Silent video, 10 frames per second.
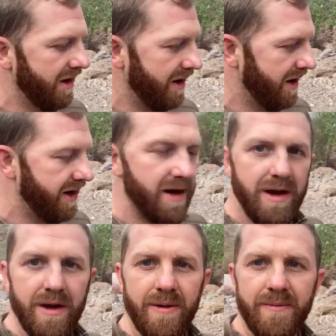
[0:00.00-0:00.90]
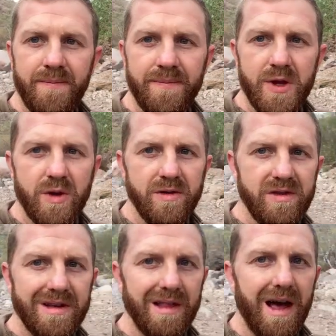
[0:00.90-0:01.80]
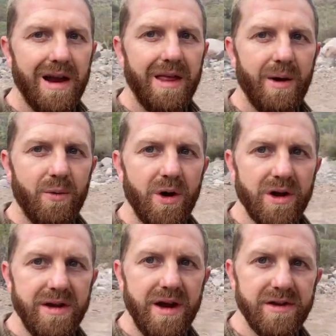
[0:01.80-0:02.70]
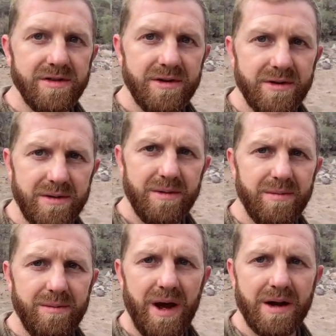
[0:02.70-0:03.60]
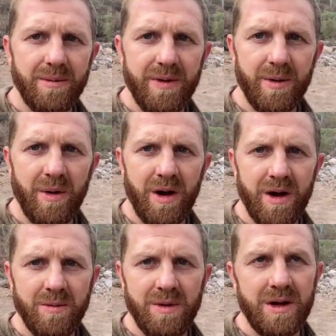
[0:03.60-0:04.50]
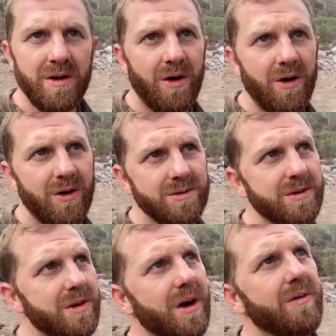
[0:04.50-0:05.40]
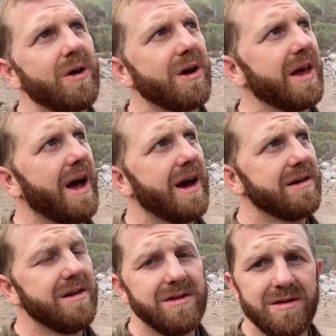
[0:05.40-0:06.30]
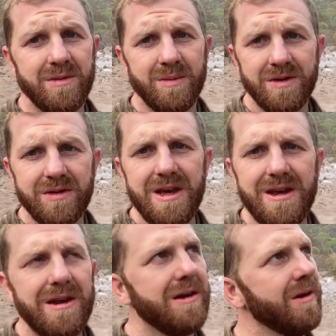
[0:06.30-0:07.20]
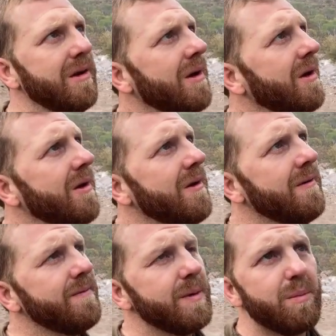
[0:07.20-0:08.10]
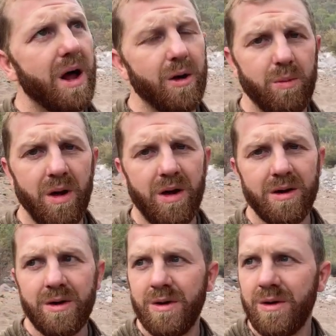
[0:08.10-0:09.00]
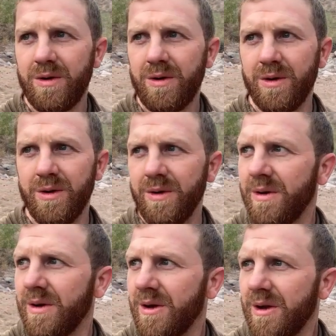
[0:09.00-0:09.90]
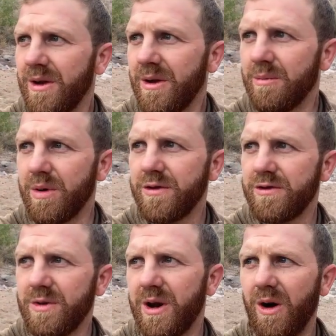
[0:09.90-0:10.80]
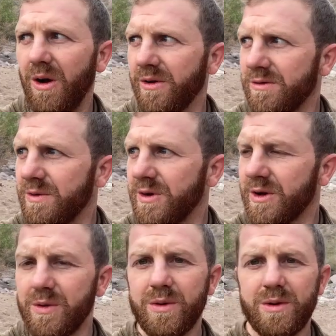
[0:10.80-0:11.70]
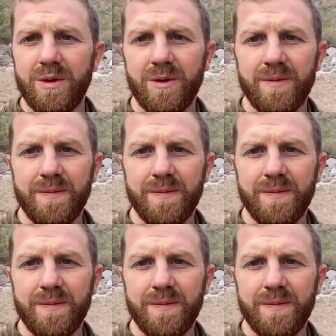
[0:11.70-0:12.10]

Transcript: And you can see a lot of that rugged desert back up there behind me, all covered in cactus and mesquite and palo blanco and bursera, all this really cool